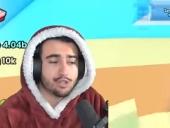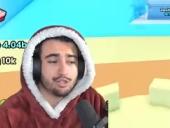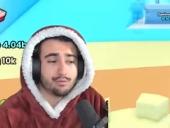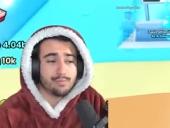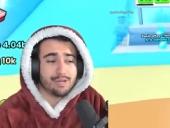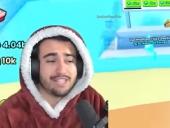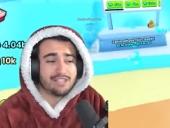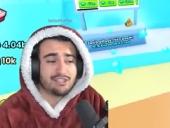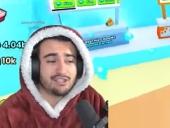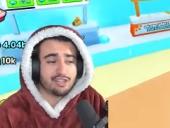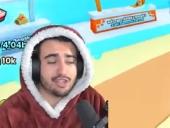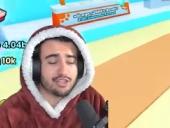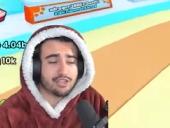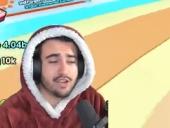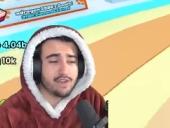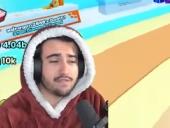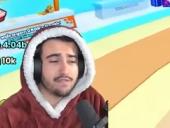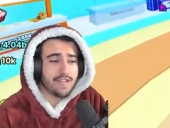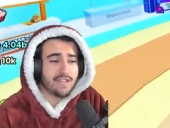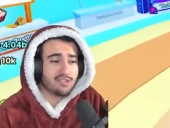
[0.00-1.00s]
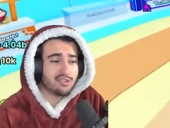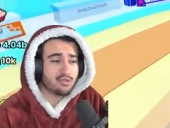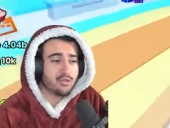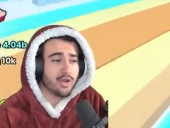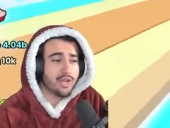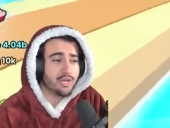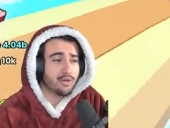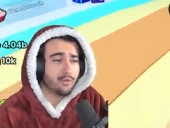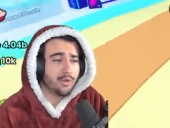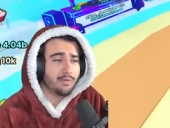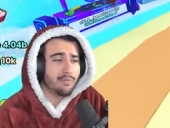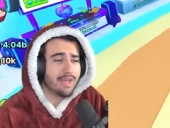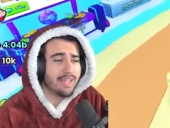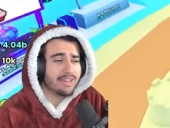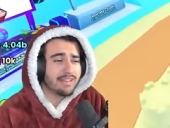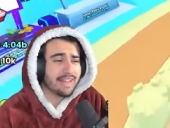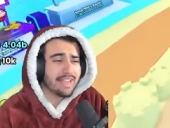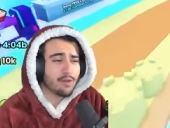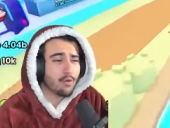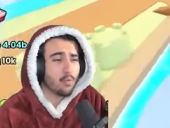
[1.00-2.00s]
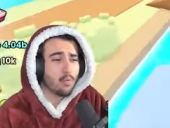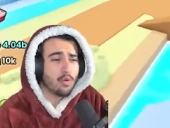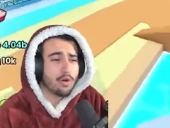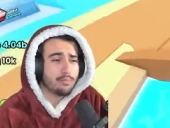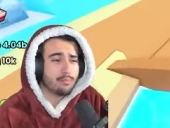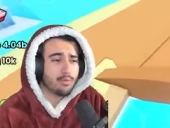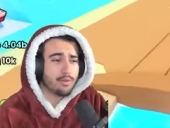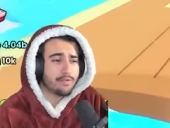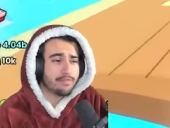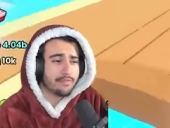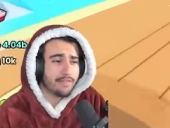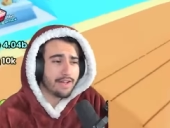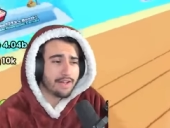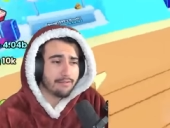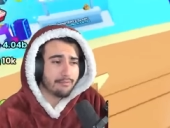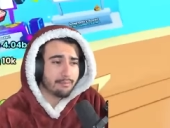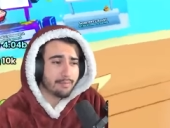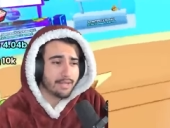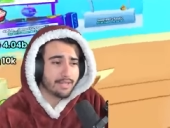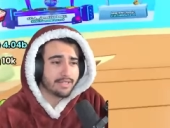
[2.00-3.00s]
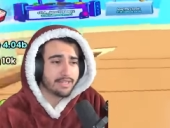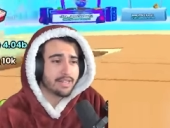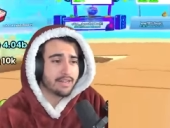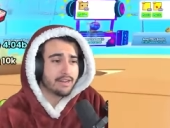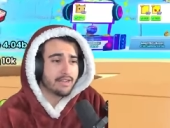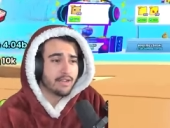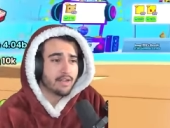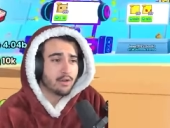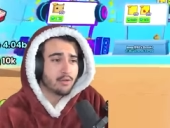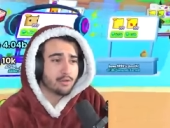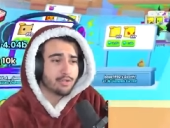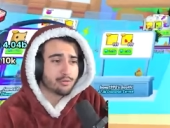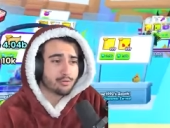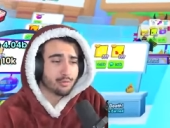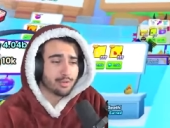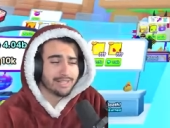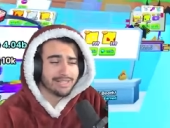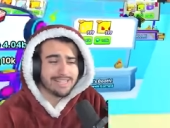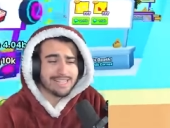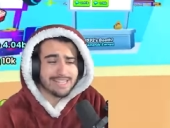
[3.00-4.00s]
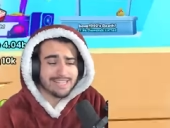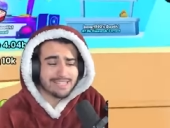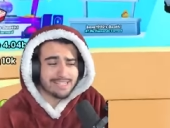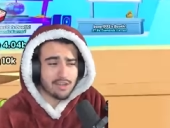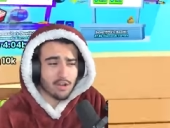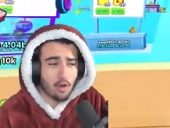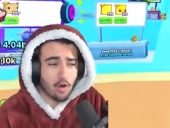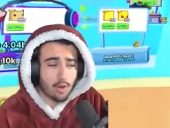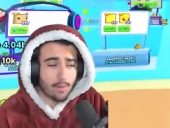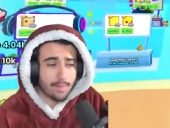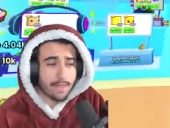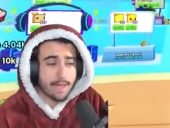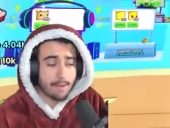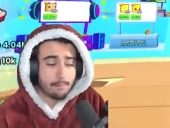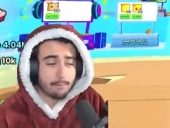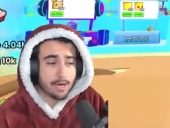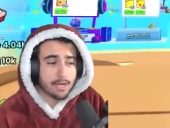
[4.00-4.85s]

which means just off that trade, we made like 1.5 million, which really isn't all that